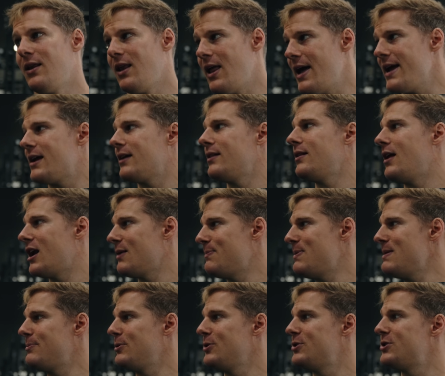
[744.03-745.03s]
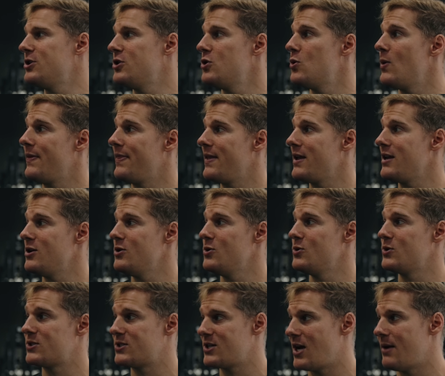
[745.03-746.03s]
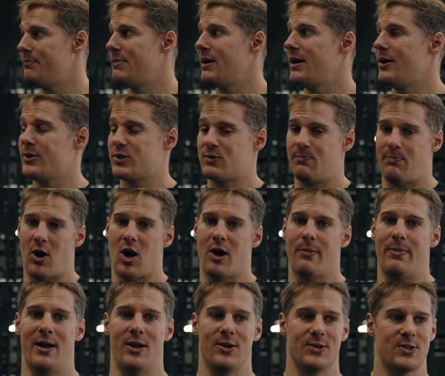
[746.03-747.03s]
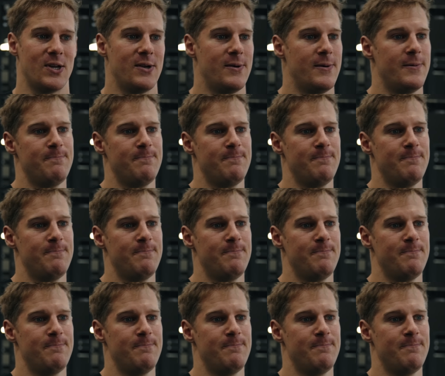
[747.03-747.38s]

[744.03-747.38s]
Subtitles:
like a lot of people do when they use dumbbells, barbells,